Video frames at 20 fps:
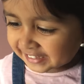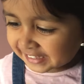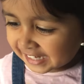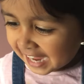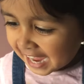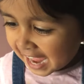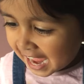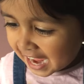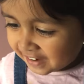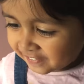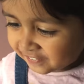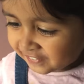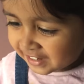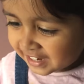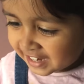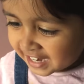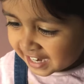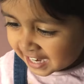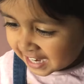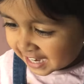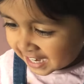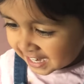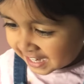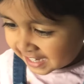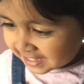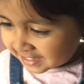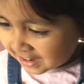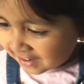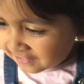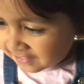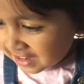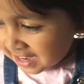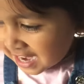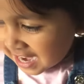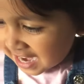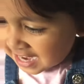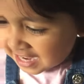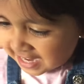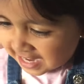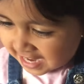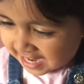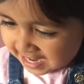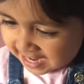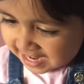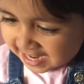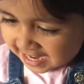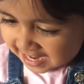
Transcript: excited to eat this. I'm eating